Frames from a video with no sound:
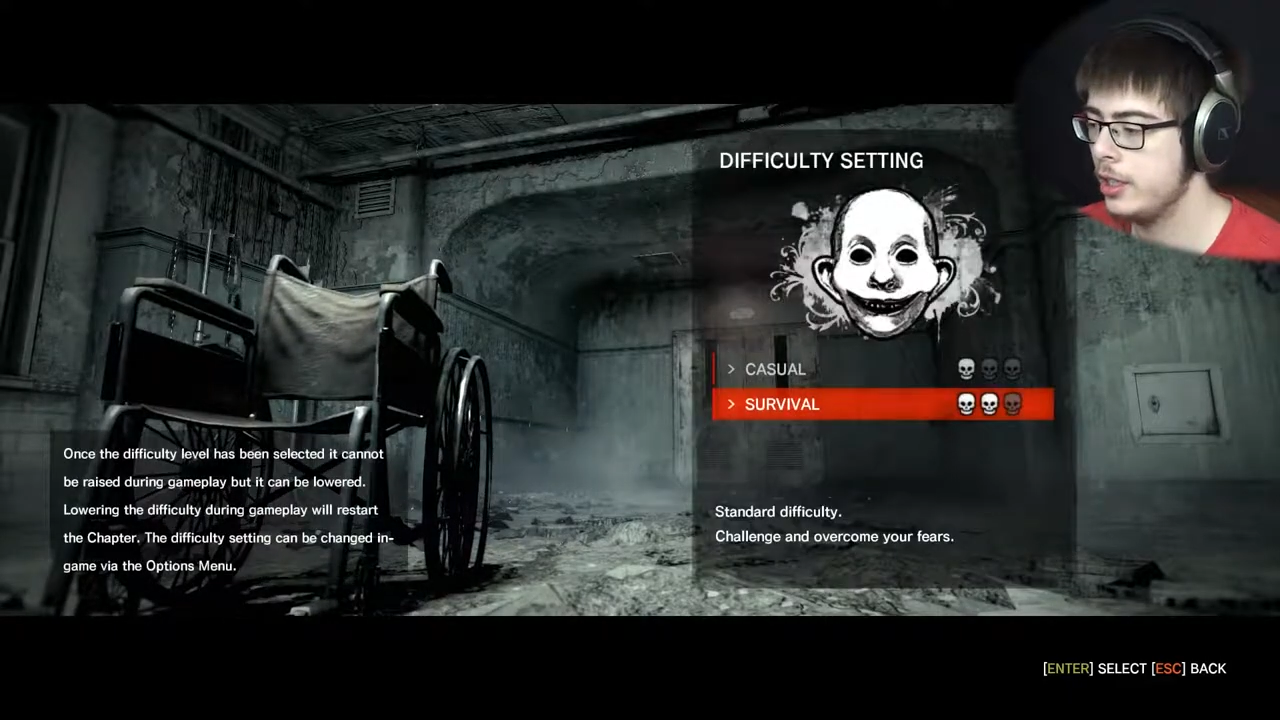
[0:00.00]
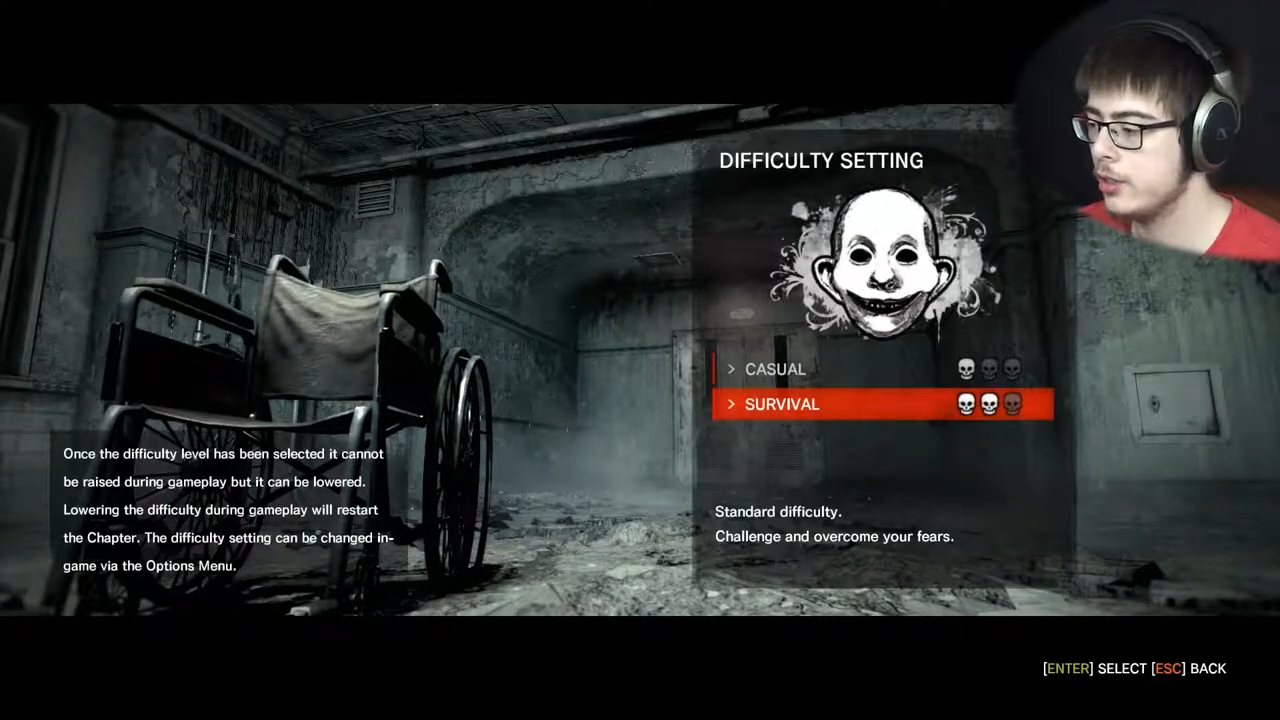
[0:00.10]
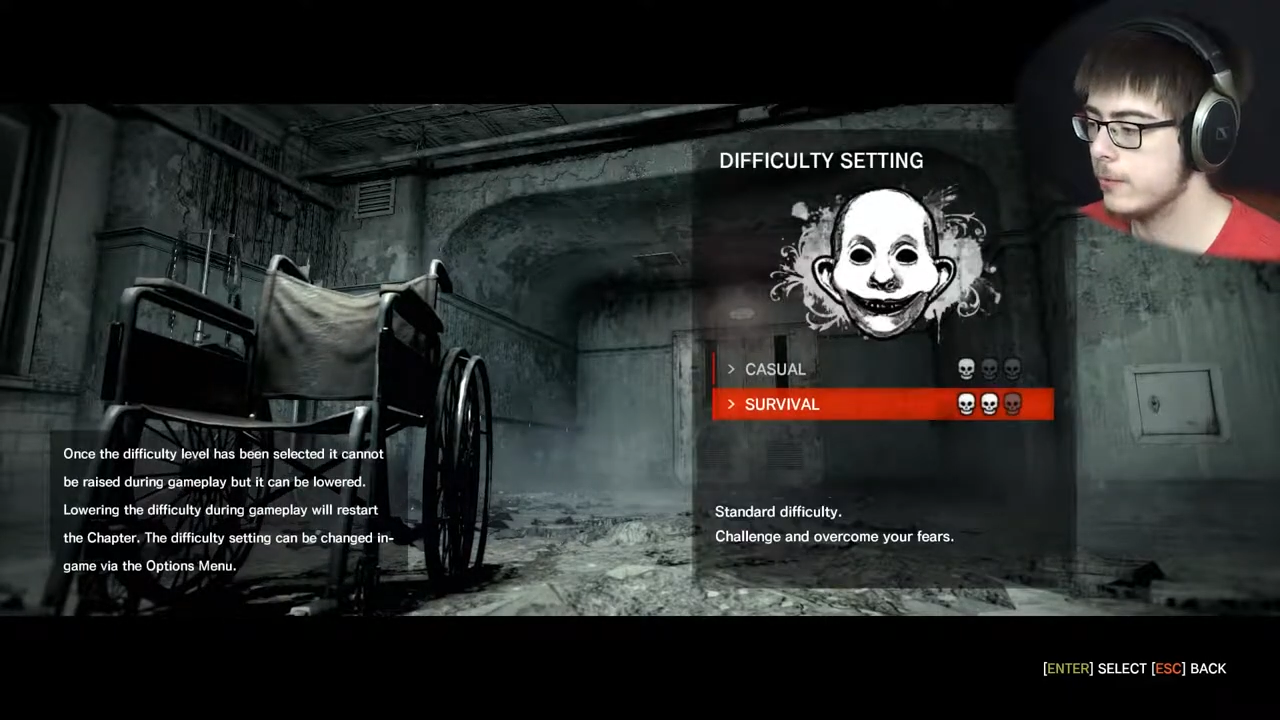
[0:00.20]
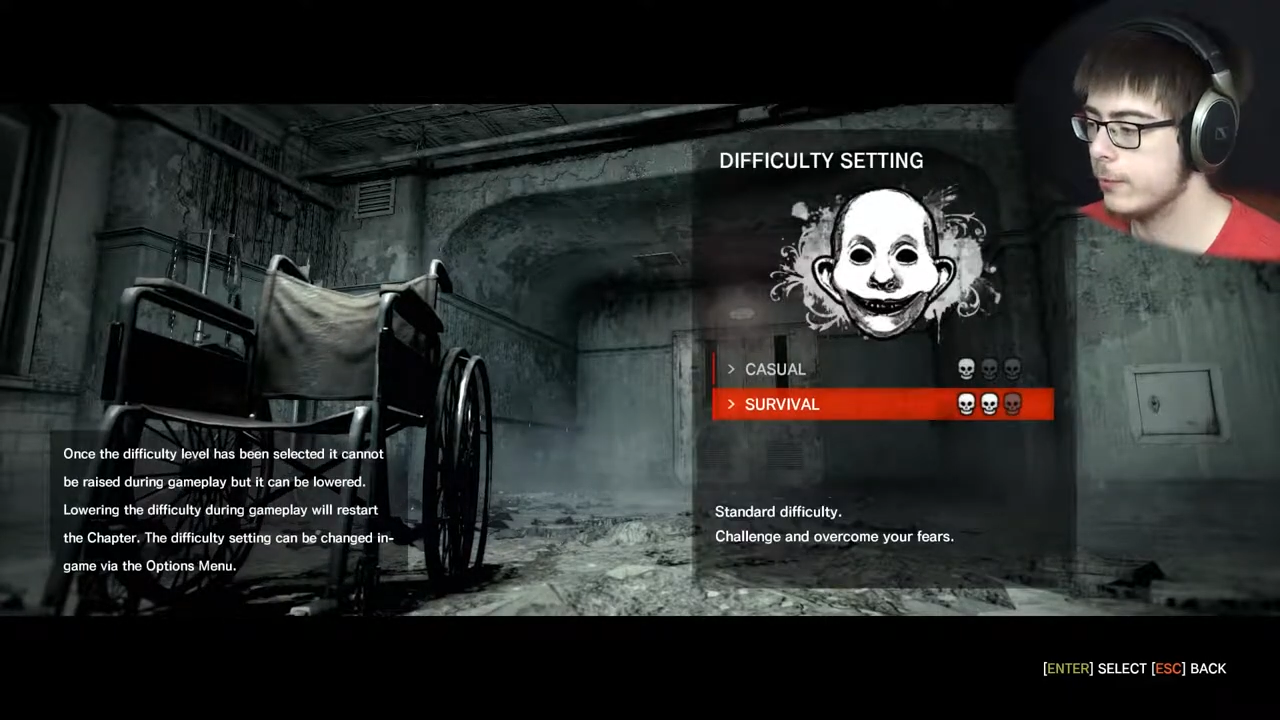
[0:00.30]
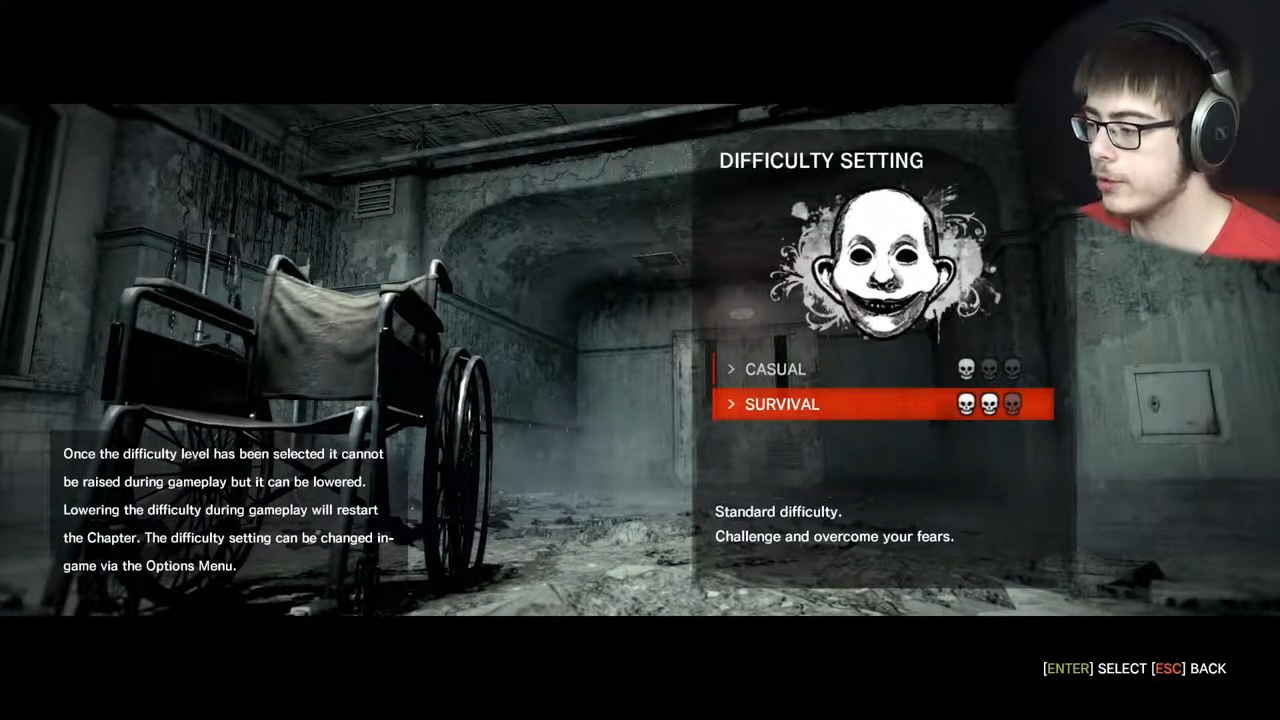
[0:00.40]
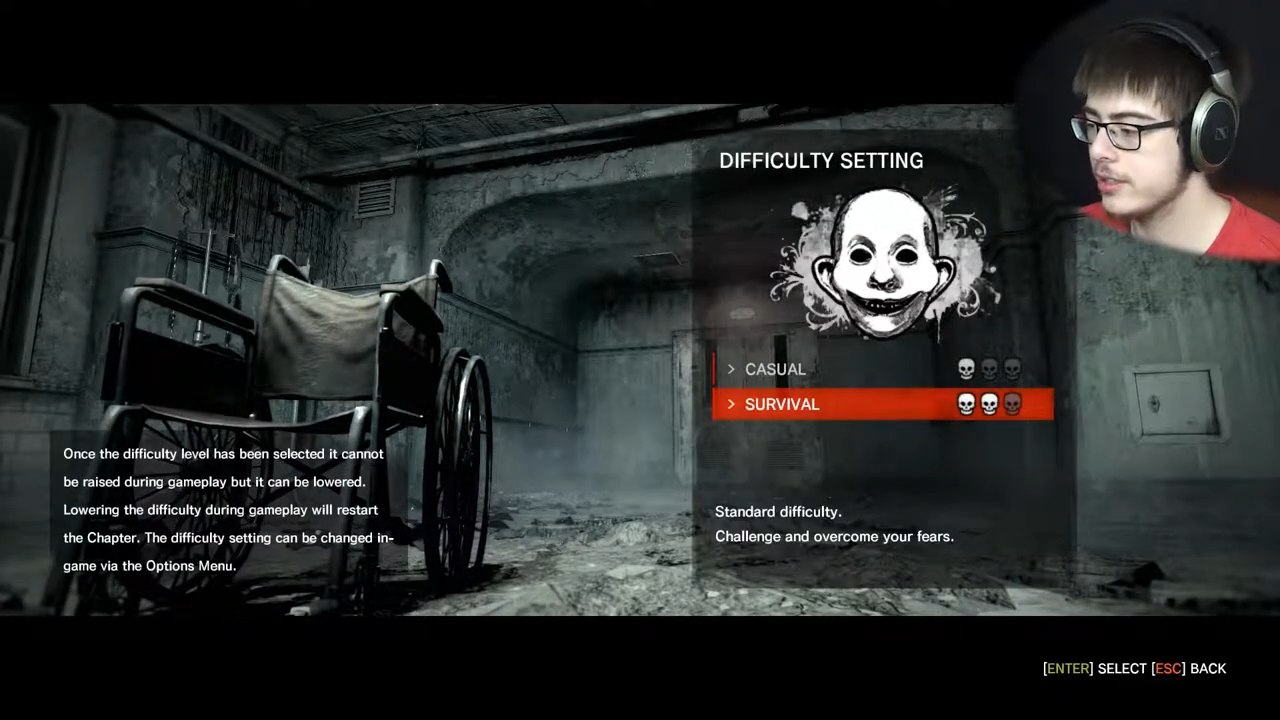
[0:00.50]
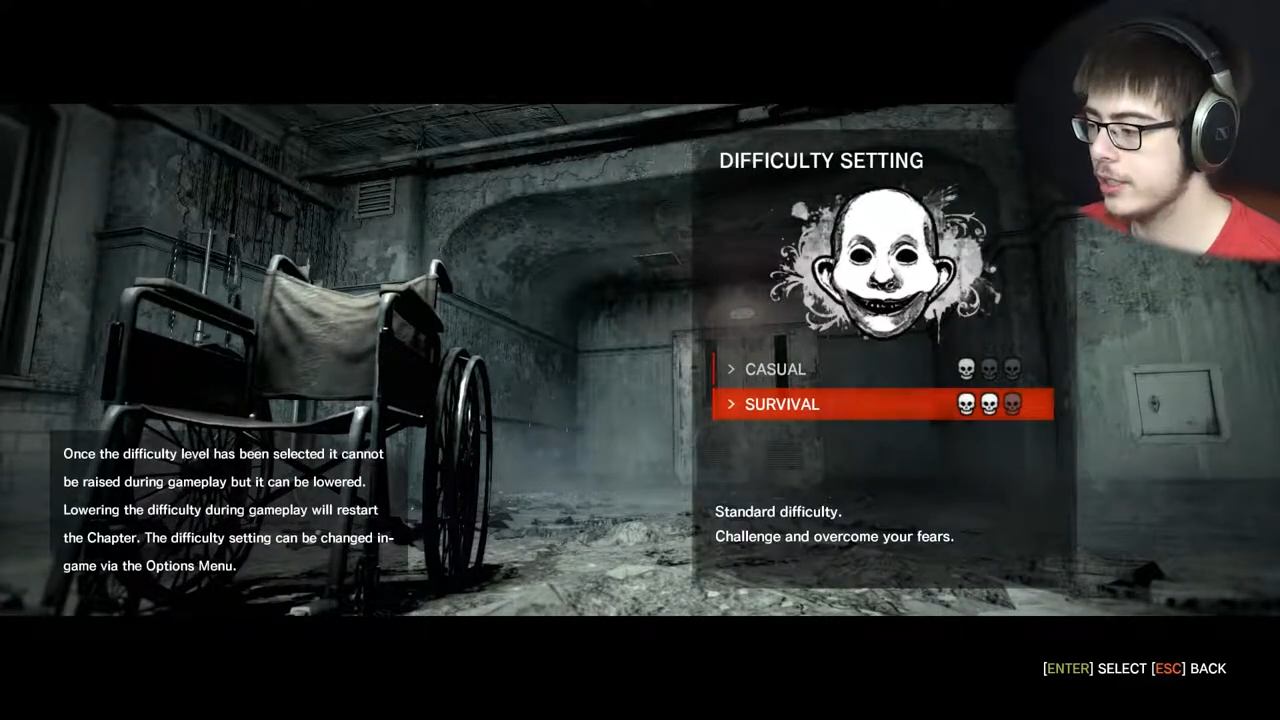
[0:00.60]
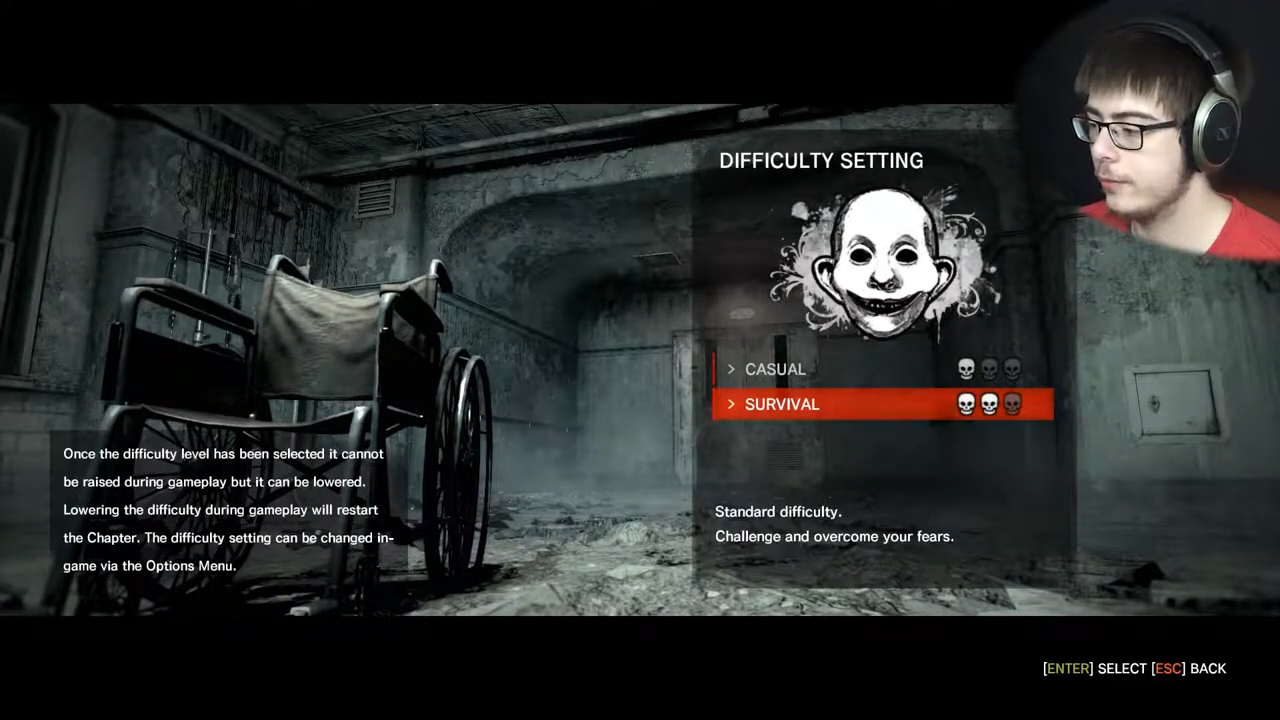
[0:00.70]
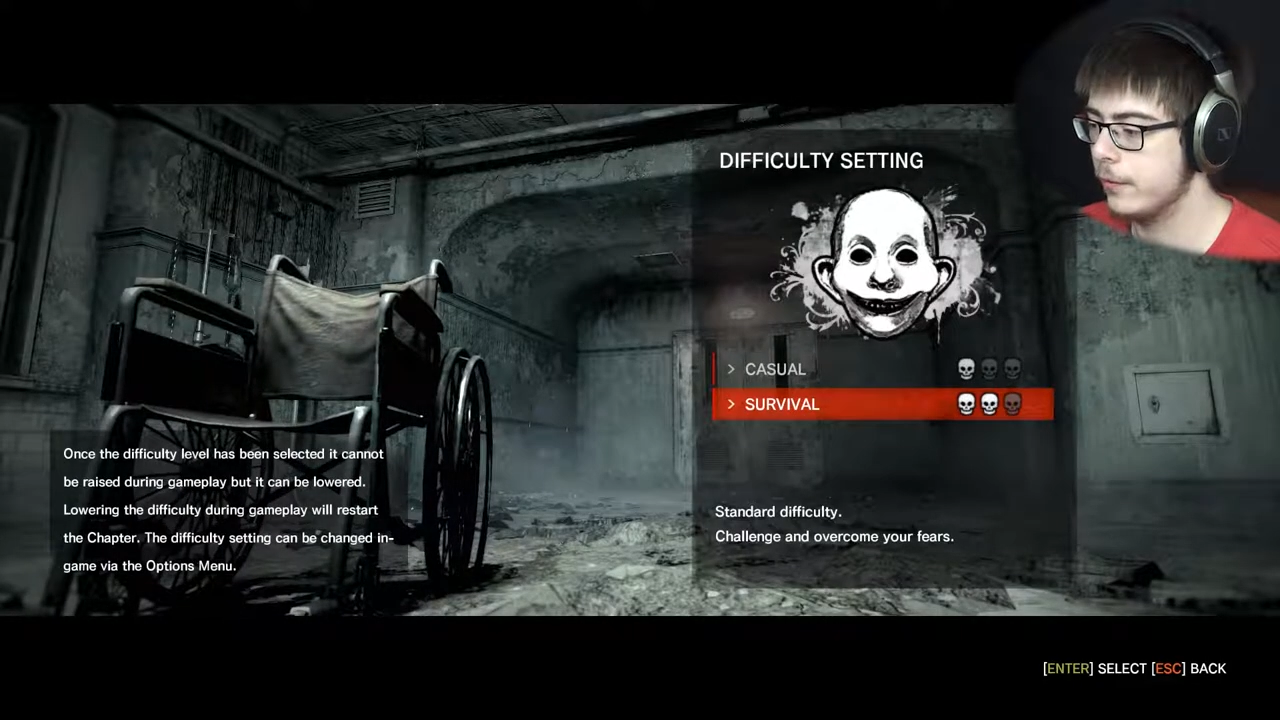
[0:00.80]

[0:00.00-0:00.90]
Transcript: just for the sake of